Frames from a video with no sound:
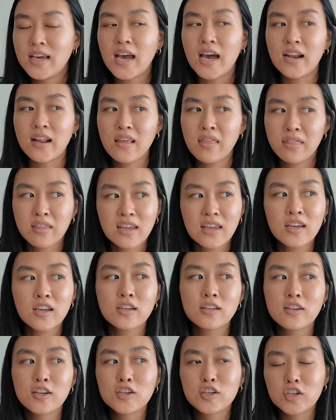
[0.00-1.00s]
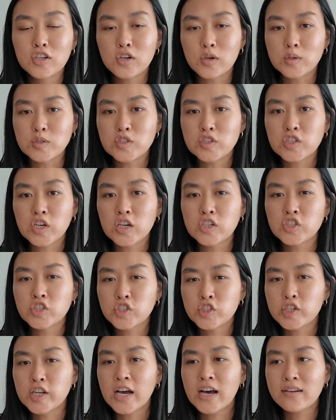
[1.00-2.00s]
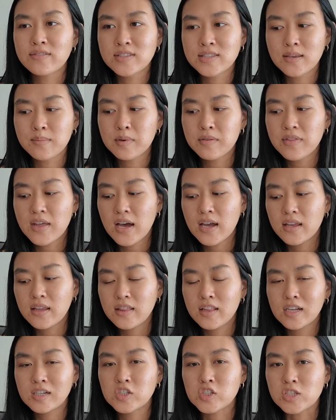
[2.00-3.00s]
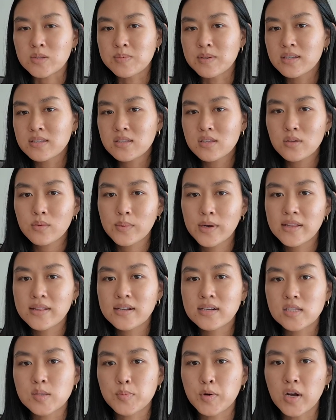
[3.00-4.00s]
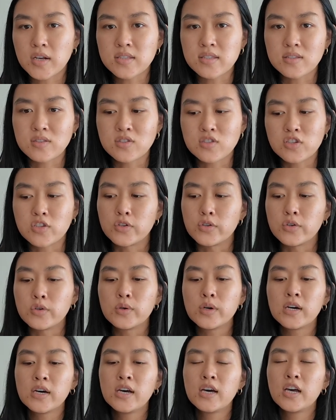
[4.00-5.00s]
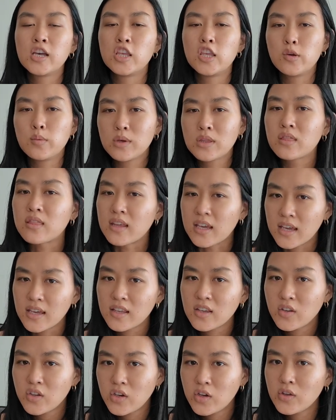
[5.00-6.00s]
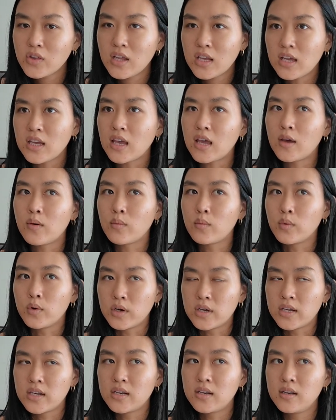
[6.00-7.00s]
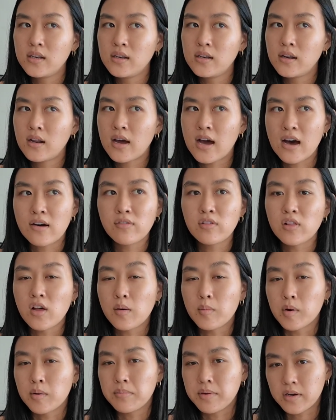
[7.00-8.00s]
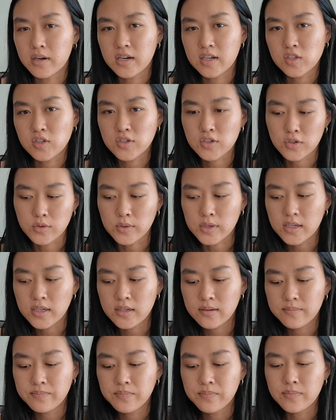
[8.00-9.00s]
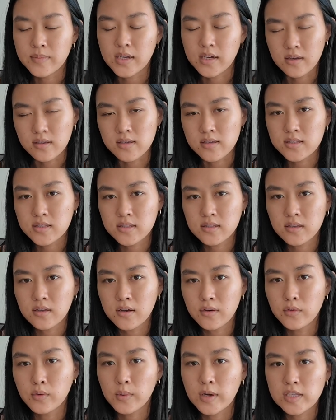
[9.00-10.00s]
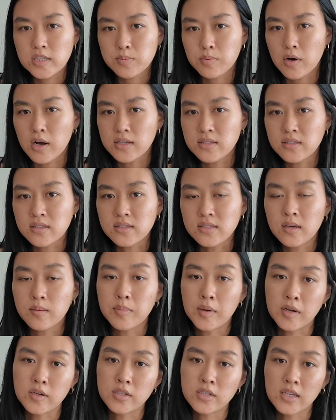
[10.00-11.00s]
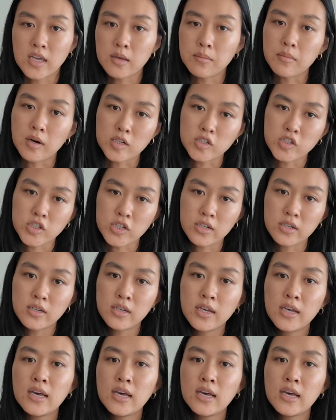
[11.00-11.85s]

And I think a good hojicha should have some of that in there just because of the way that it's processed too. You would think, you know, like it would have a lot more bitterness to it because of the way it's processed compared to like matcha.